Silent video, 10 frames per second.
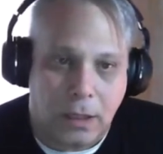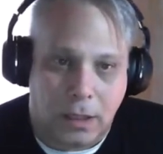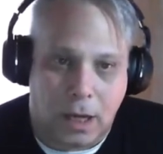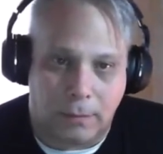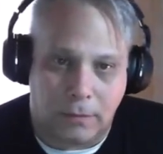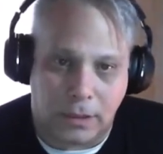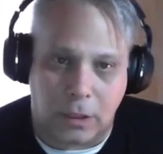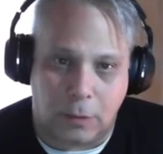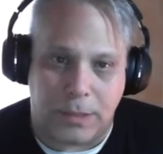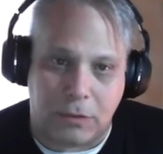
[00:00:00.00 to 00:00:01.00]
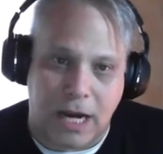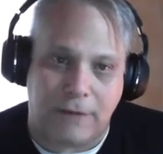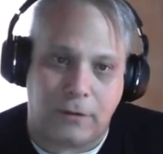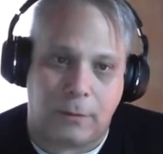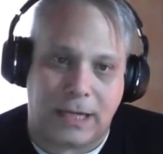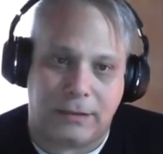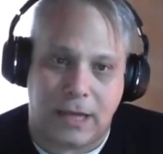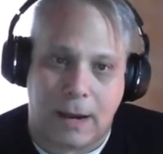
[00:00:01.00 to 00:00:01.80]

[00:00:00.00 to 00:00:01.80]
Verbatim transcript: Um, you know, be grateful about the